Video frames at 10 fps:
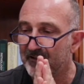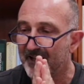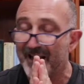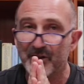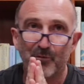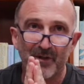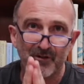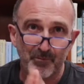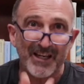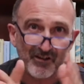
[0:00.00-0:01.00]
As we
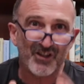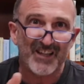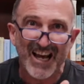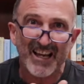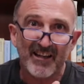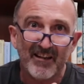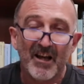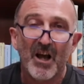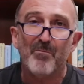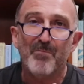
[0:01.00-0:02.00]
speak today,
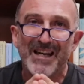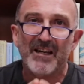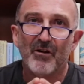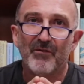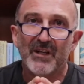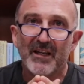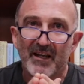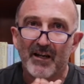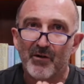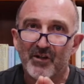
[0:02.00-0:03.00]
many of the
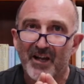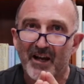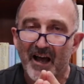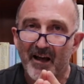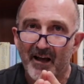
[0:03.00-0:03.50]
areas that